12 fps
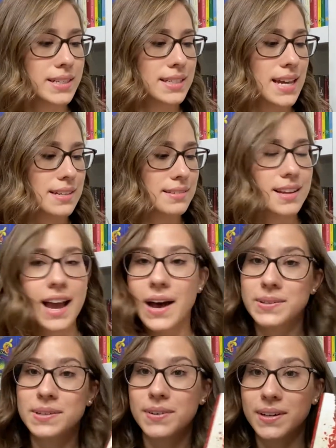Yes,
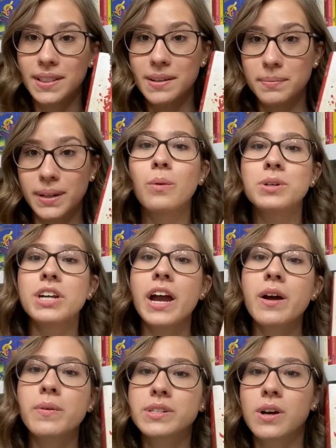House of Earth and Blood, which I
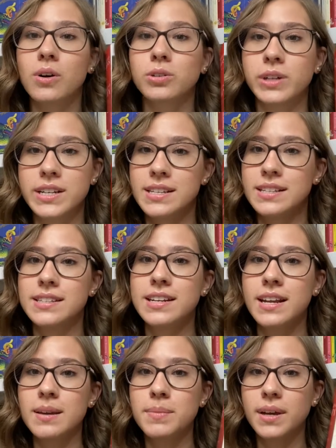always call Crescent
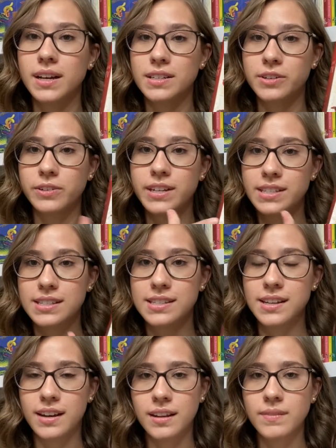City because Crescent
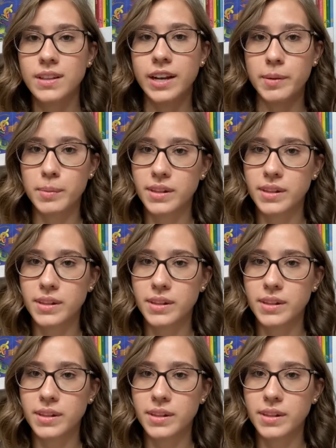City, the name of the